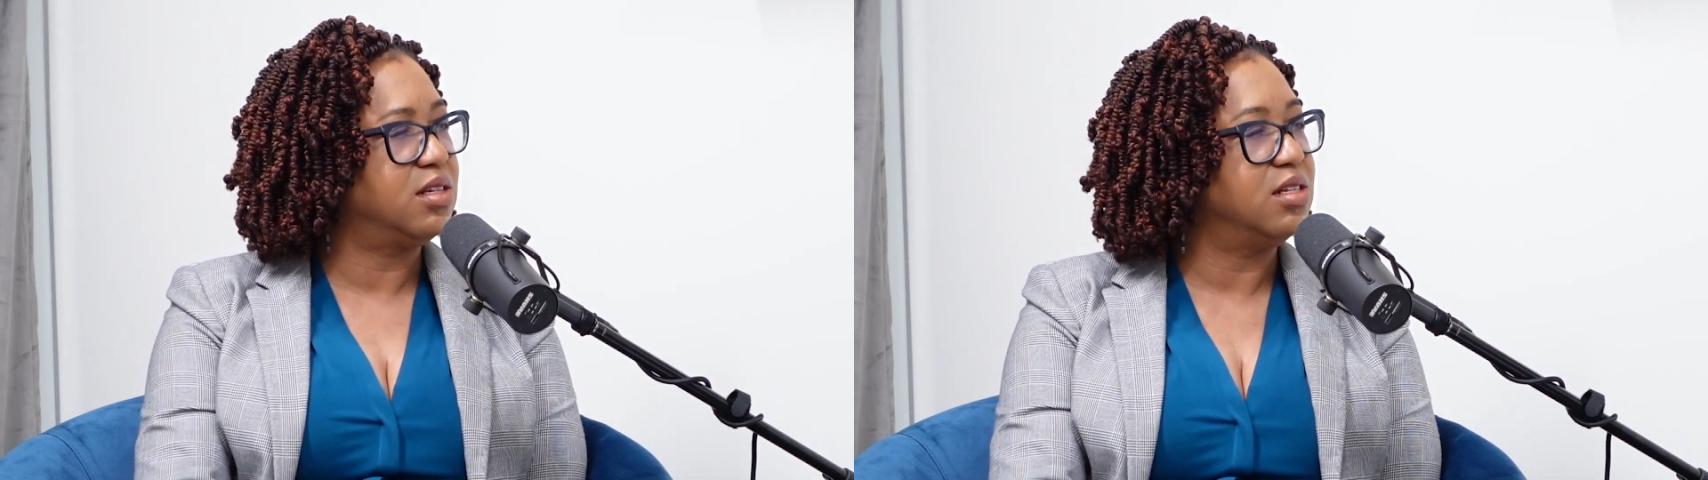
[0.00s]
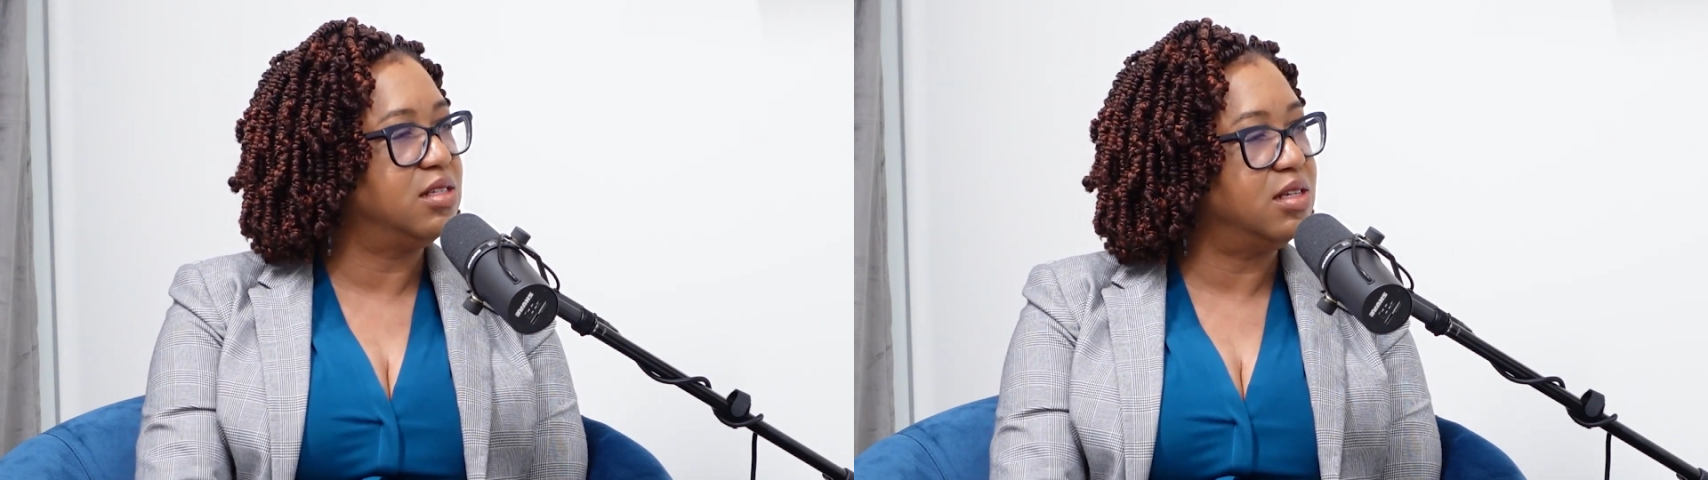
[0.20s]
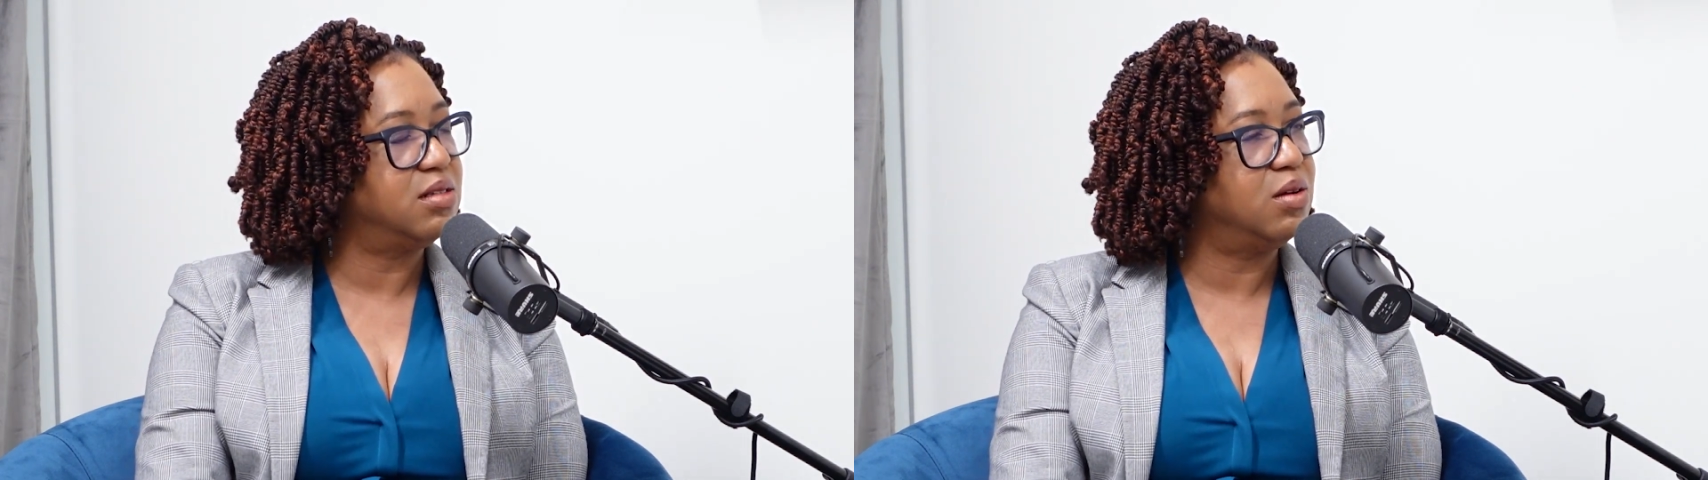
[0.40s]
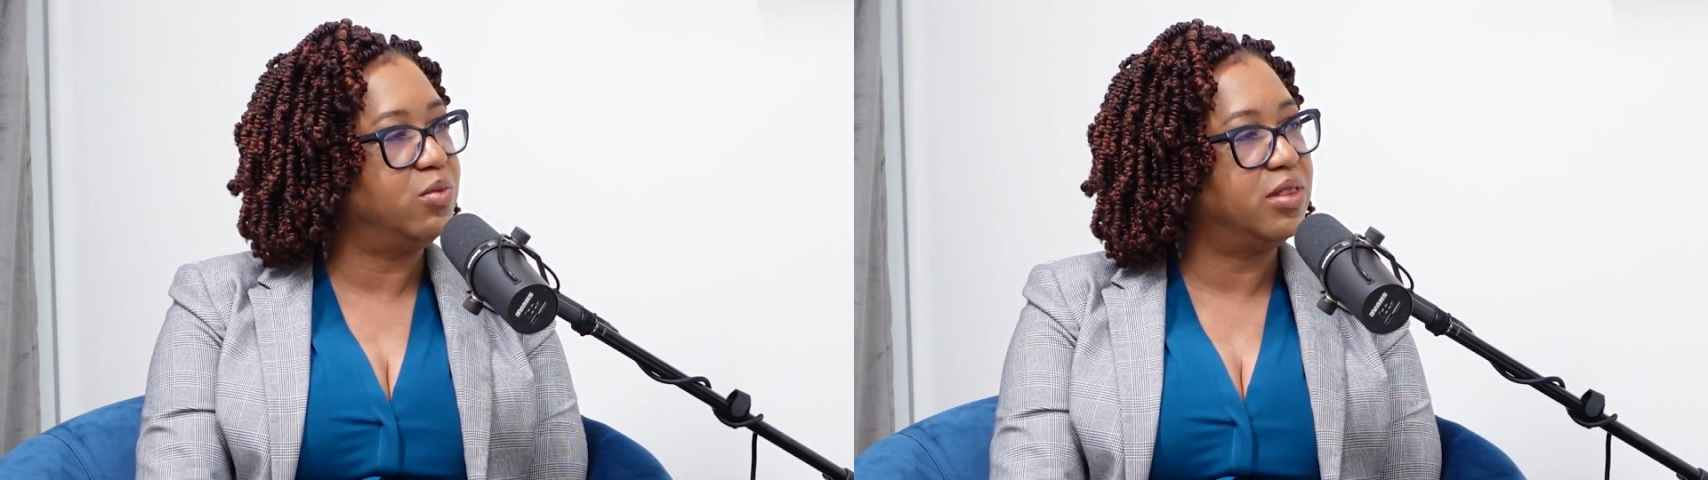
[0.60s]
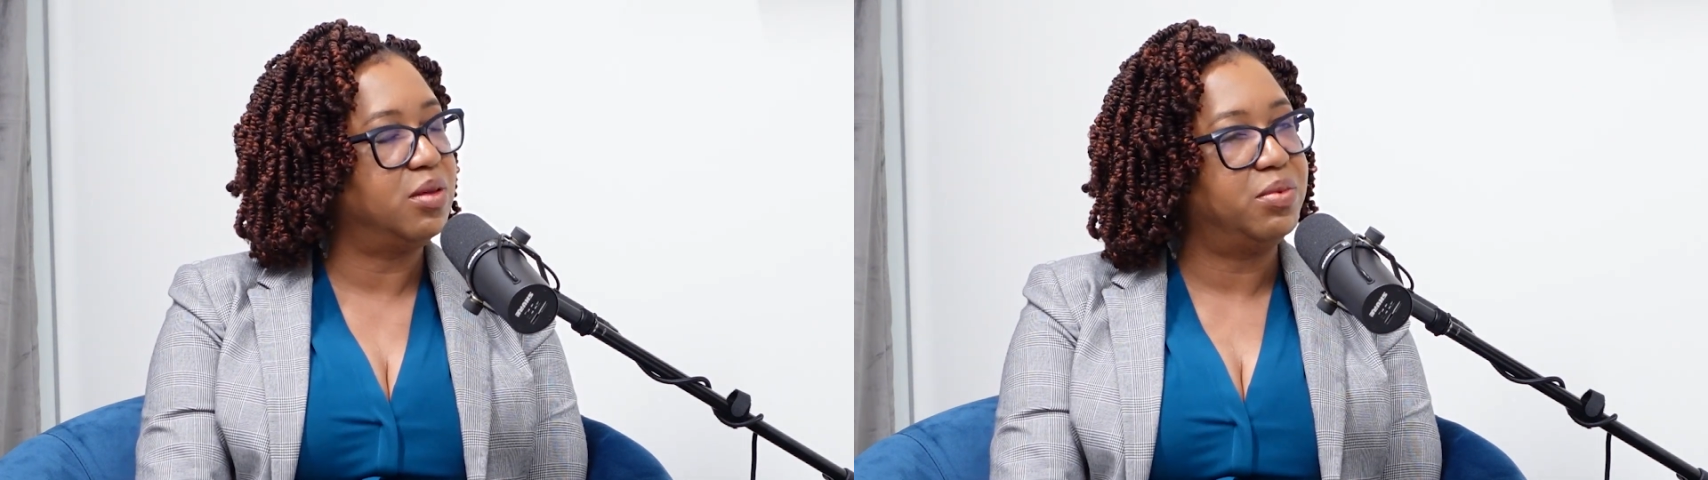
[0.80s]
consistent
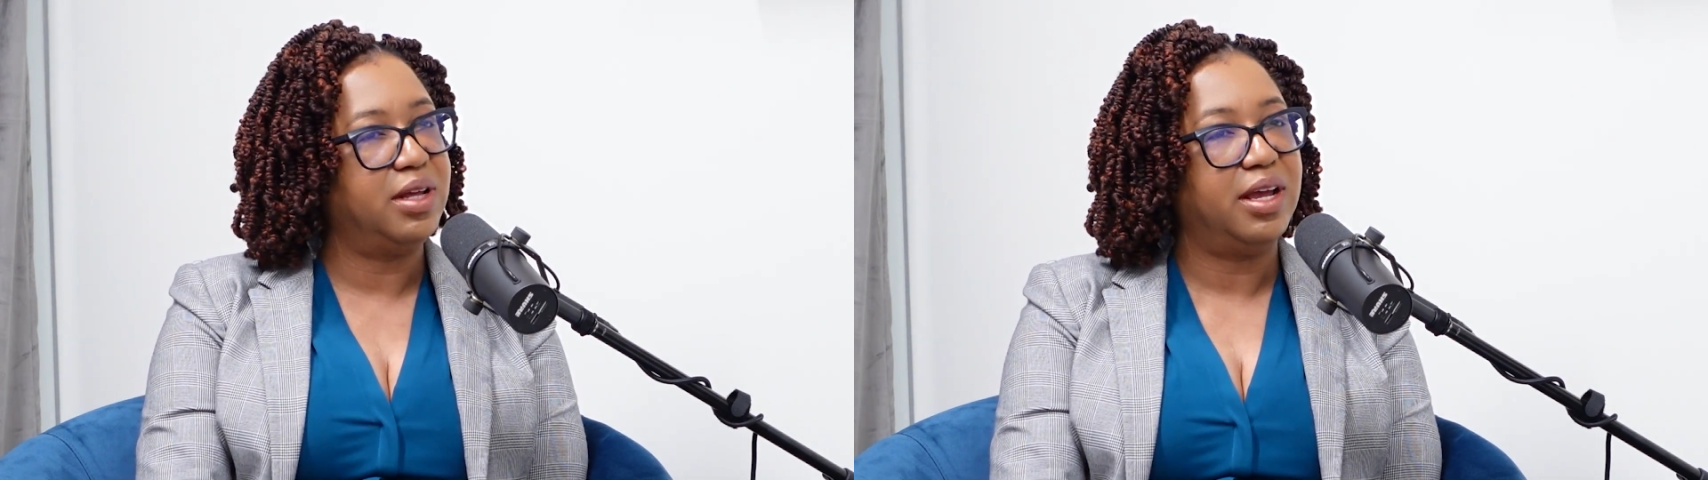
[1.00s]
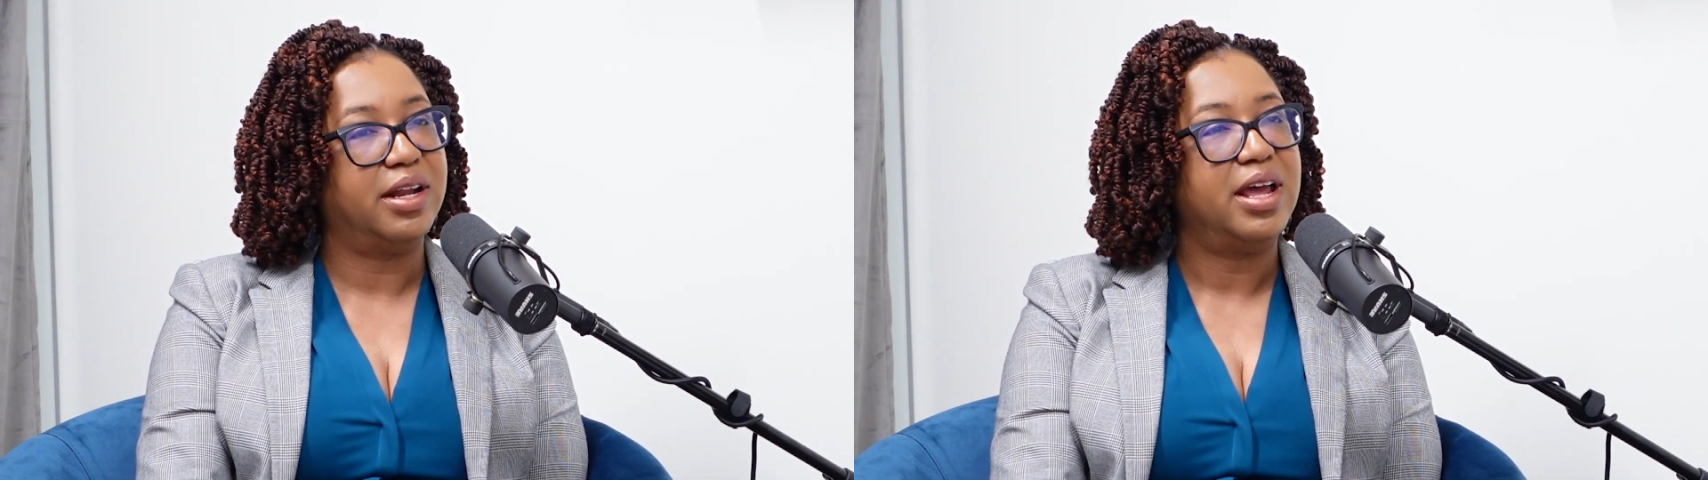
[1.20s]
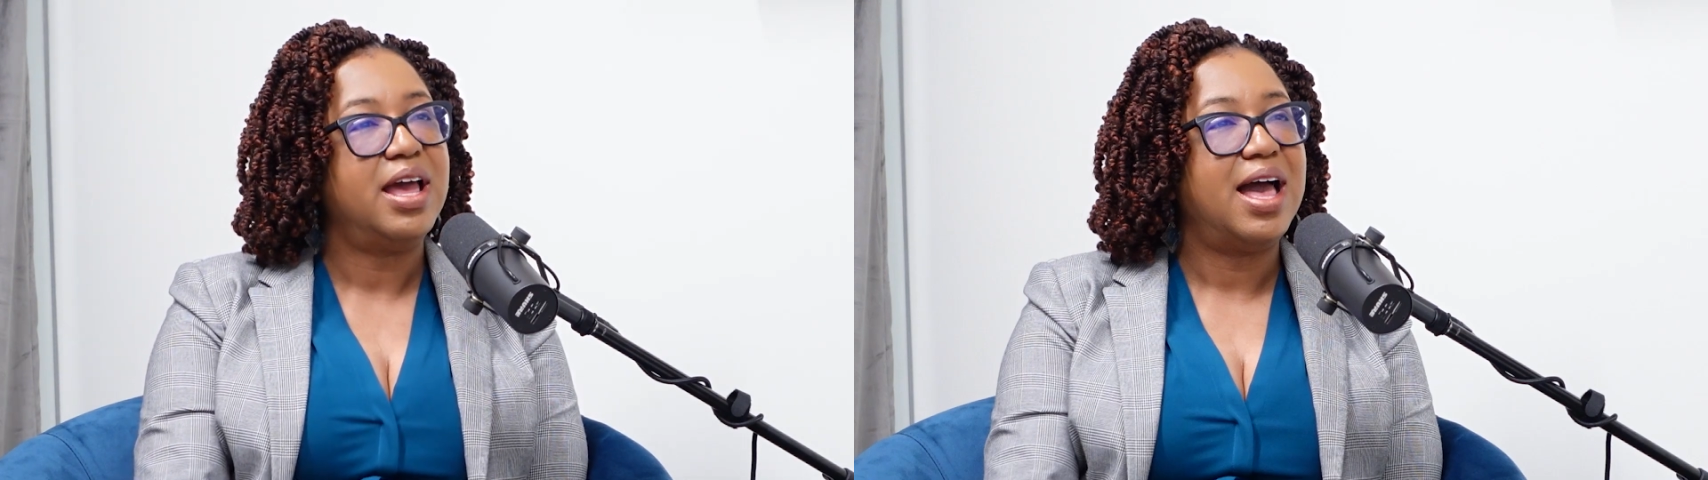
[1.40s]
with the plan.